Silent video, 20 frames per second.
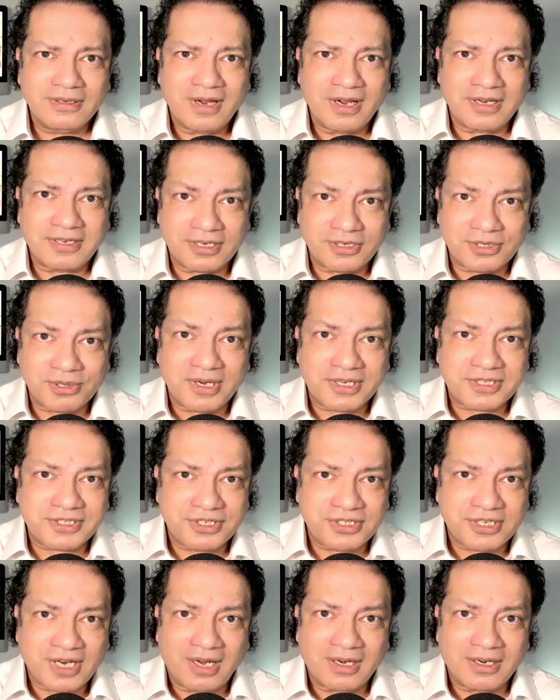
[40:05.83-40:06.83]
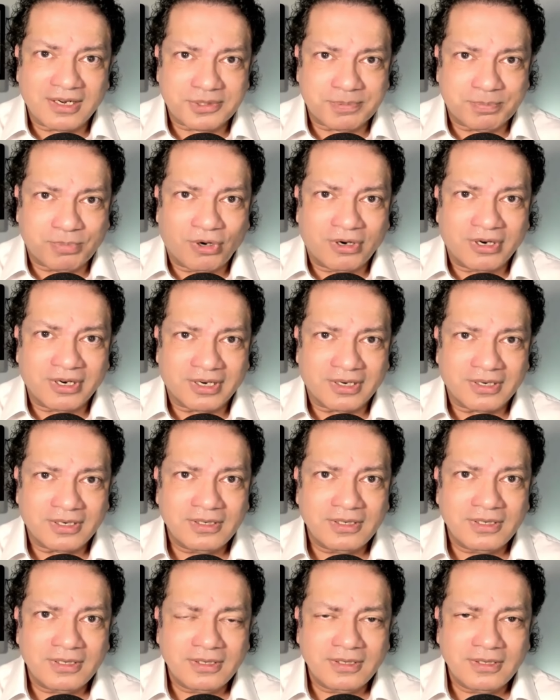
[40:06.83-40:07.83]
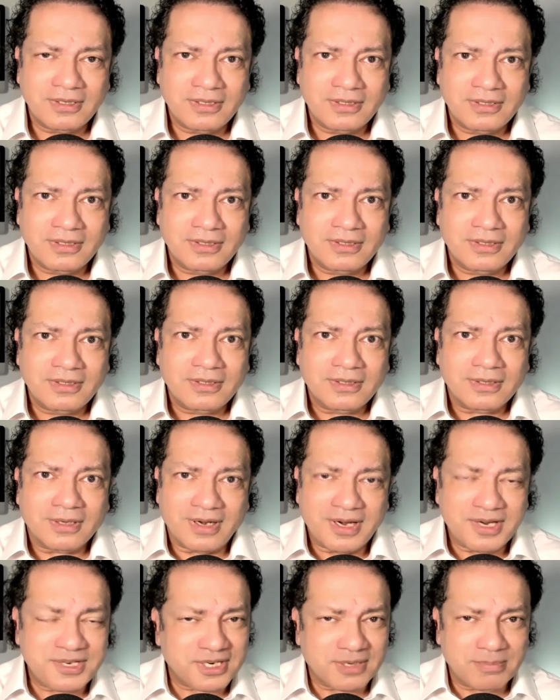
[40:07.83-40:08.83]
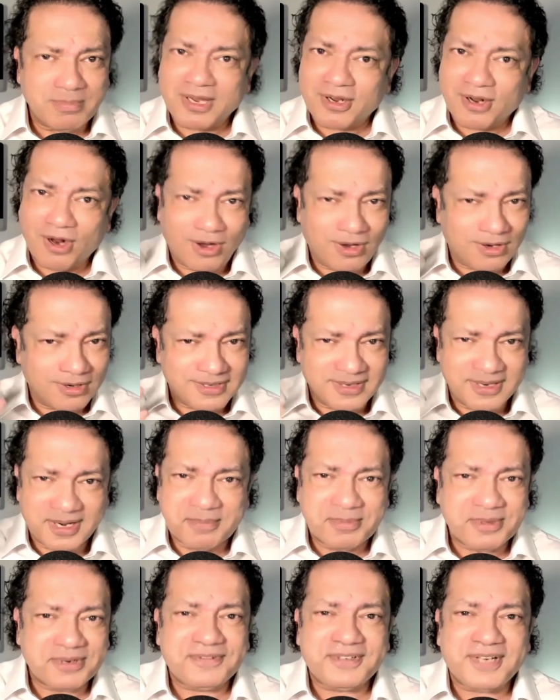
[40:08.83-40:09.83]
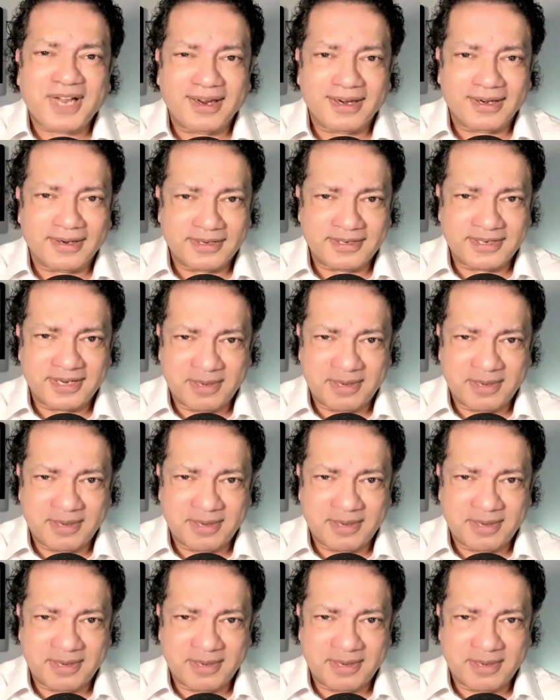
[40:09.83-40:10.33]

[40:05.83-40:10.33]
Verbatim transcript: He said, To us a child is born, and he shall be called a number of titles,